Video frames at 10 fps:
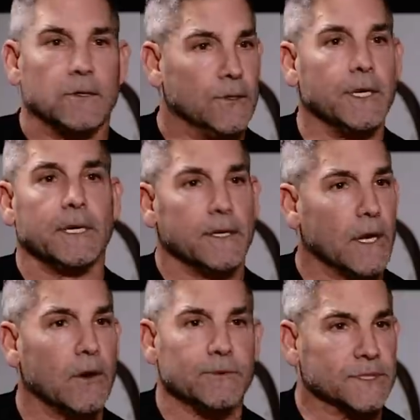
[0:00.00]
you need to
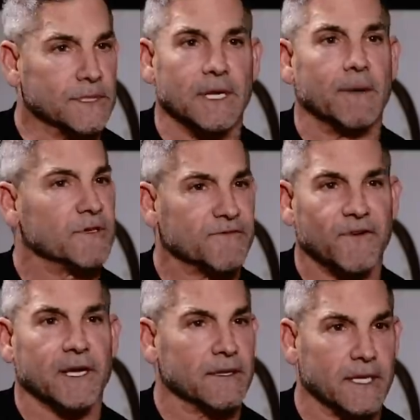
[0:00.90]
know it was the dumbest
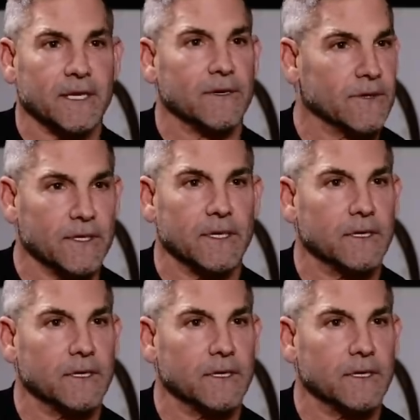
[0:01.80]
fucking thing you could